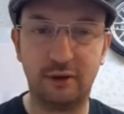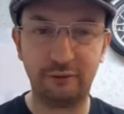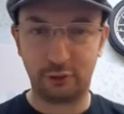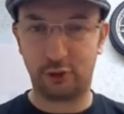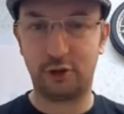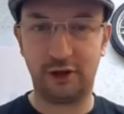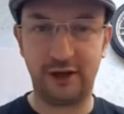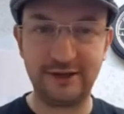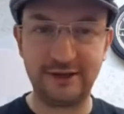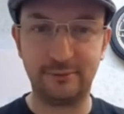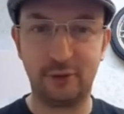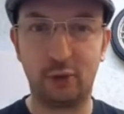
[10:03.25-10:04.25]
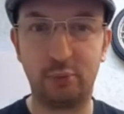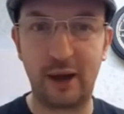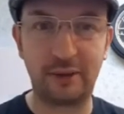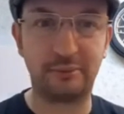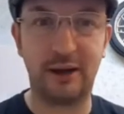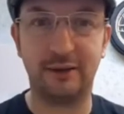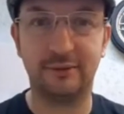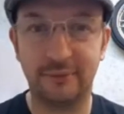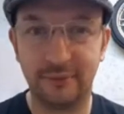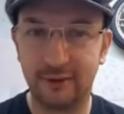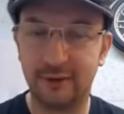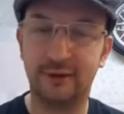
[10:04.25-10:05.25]
I thought I could eat him like Pac-Man.
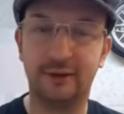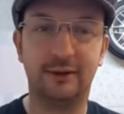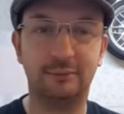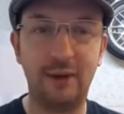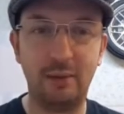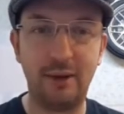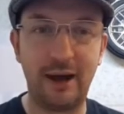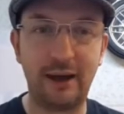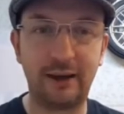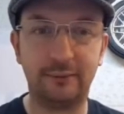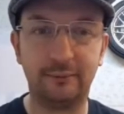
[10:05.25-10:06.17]
My bag.